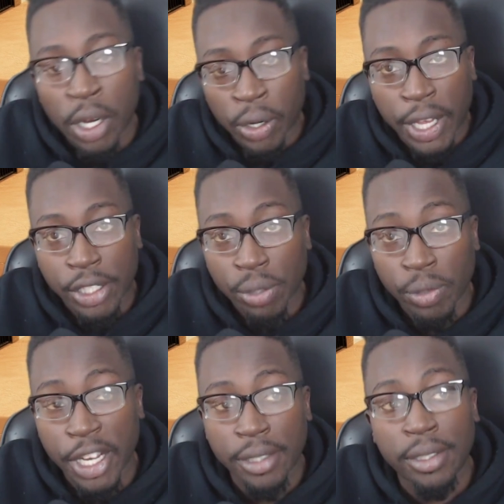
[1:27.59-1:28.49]
Okay, so
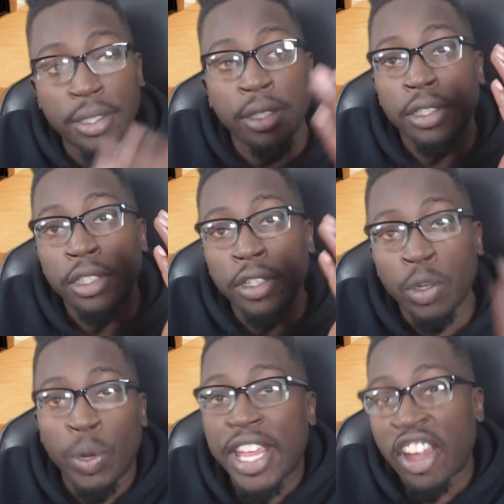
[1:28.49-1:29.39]
next
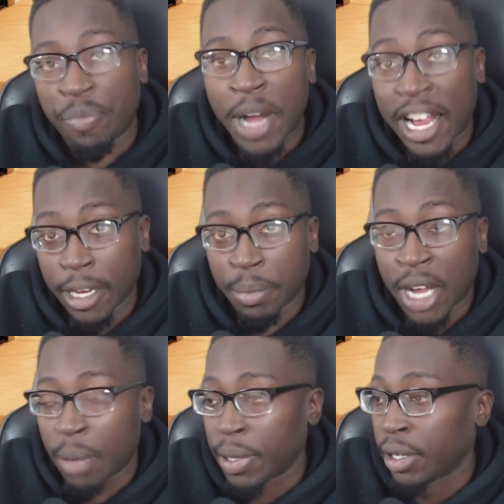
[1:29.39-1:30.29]
we have pocket
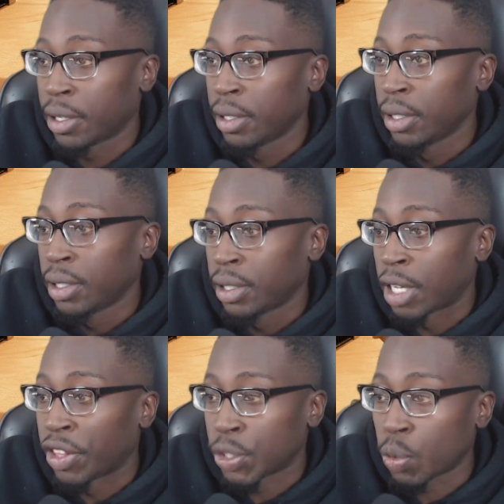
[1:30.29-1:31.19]
popping.
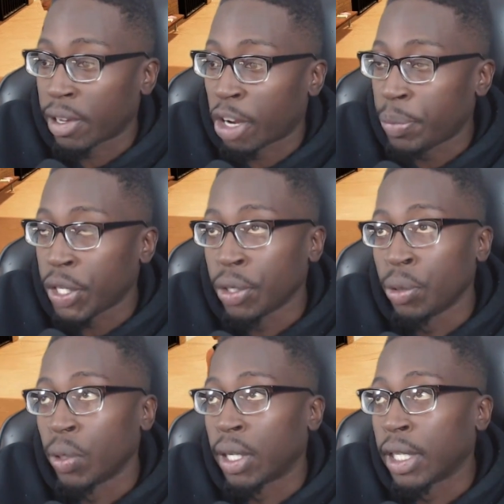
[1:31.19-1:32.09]
Now this will help
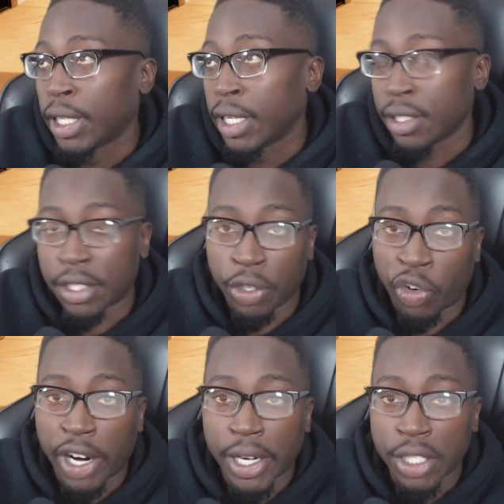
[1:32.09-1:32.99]
you get into
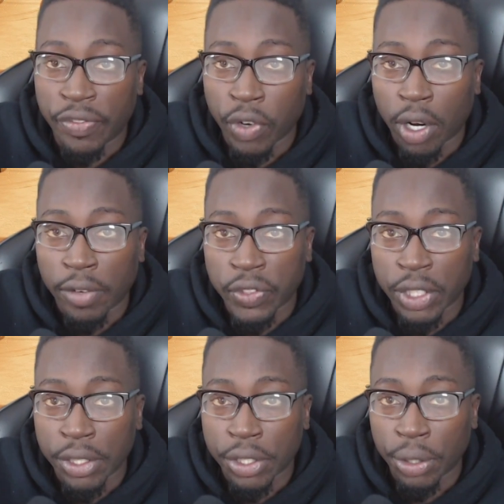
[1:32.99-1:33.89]
grinds if you're off
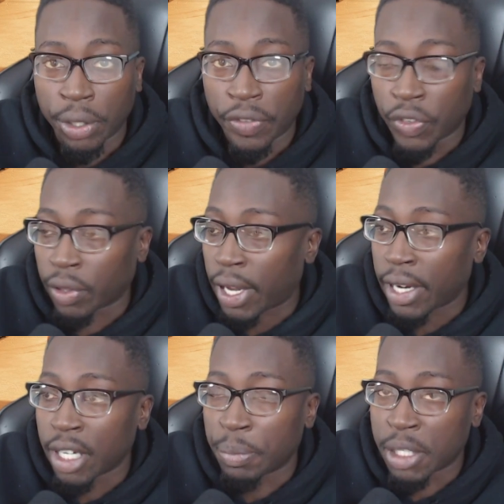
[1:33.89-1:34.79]
center, if your
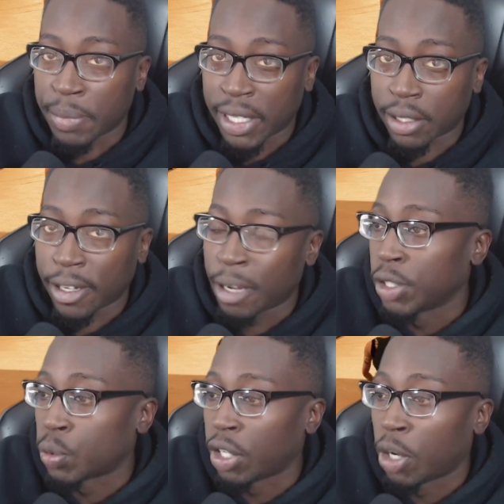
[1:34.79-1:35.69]
lineup is messed up.
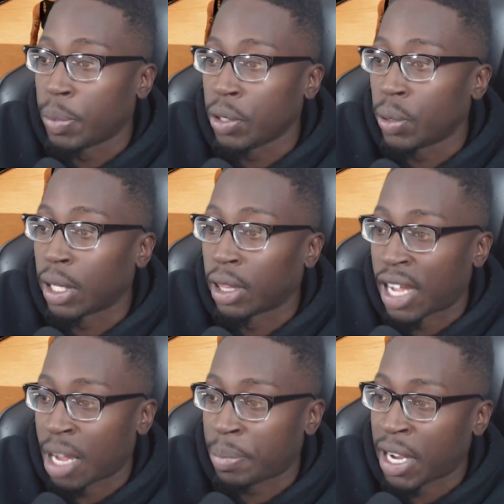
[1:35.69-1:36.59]
This will help you a
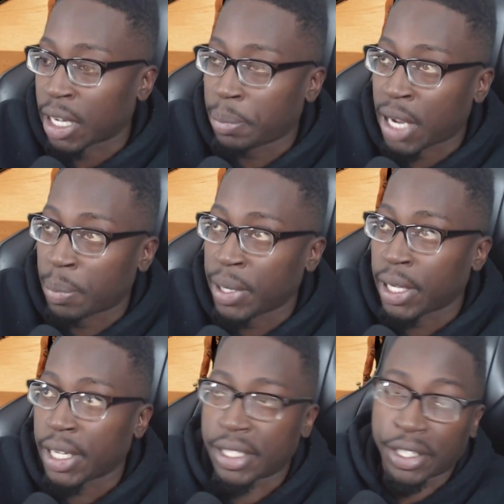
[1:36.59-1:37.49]
lot. Pocket
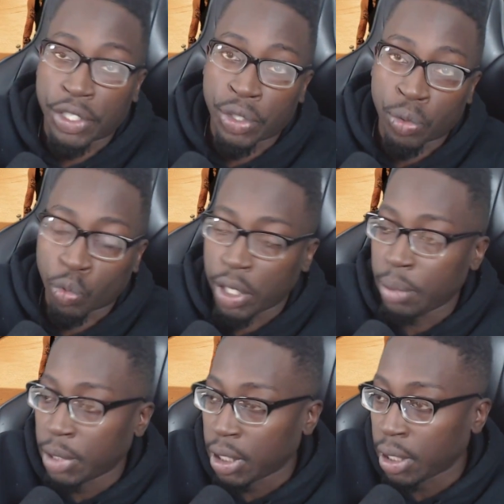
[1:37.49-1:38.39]
popping is
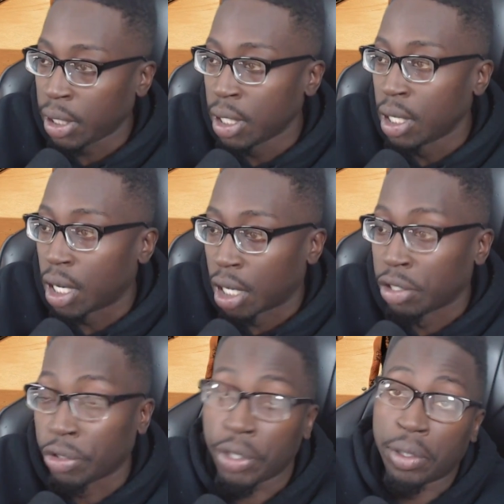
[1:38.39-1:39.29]
extremely
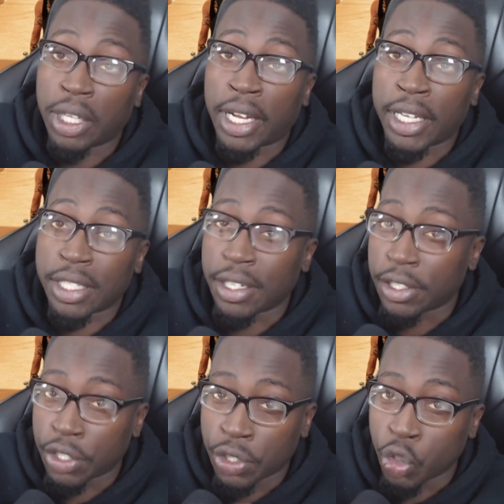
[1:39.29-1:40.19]
underutilized and it
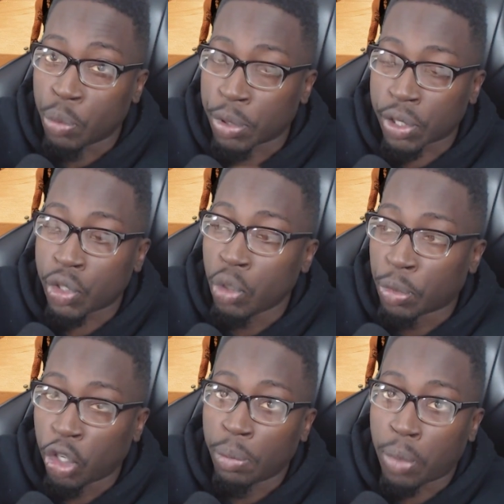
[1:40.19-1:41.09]
is
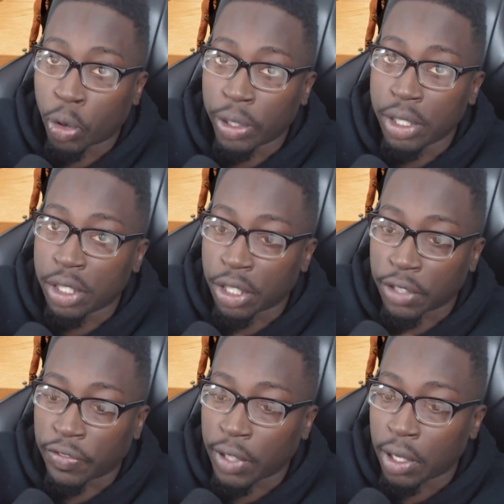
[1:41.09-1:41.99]
super important to
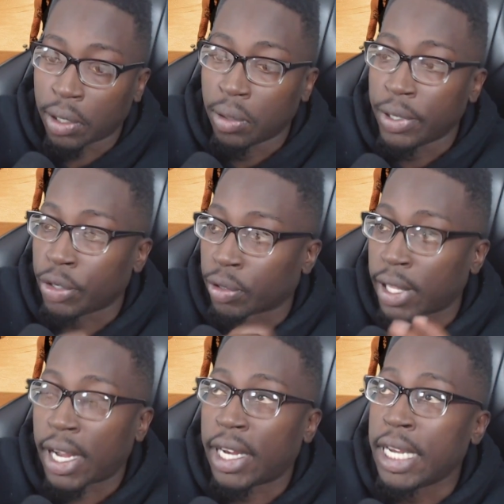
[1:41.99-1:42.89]
the flow and your
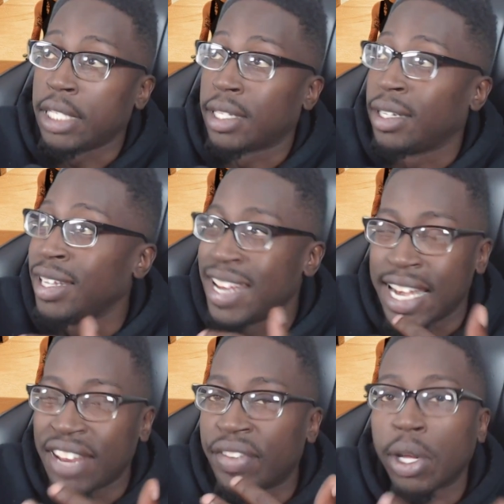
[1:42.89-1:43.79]
lines, and
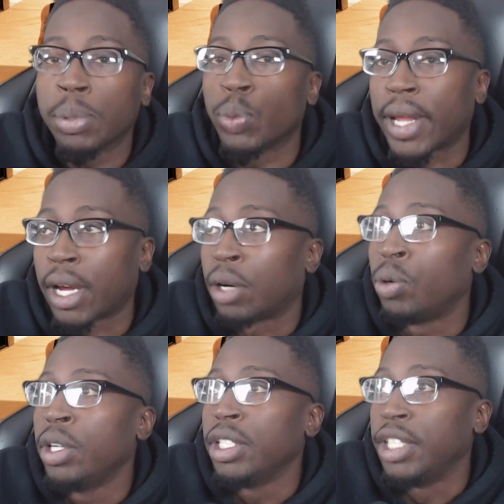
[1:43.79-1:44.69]
it even helps with
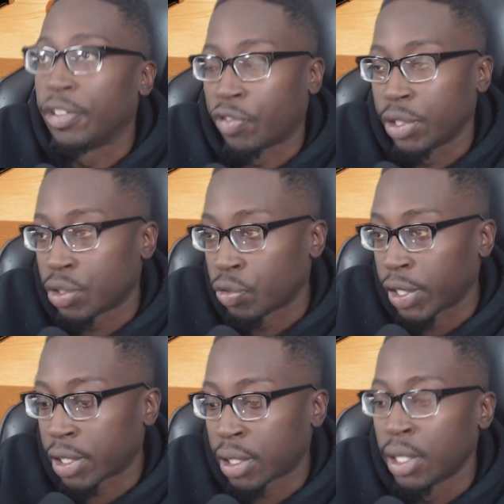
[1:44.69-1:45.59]
how different
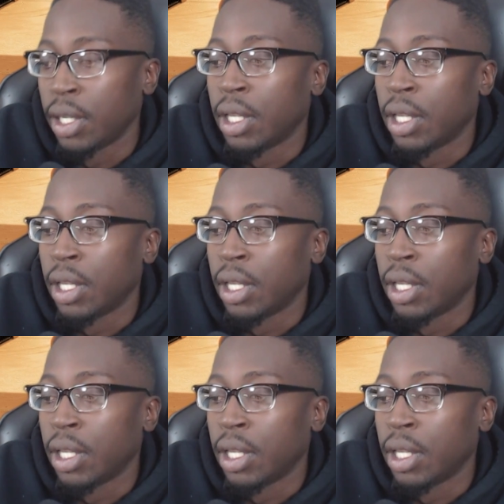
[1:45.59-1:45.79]
tricks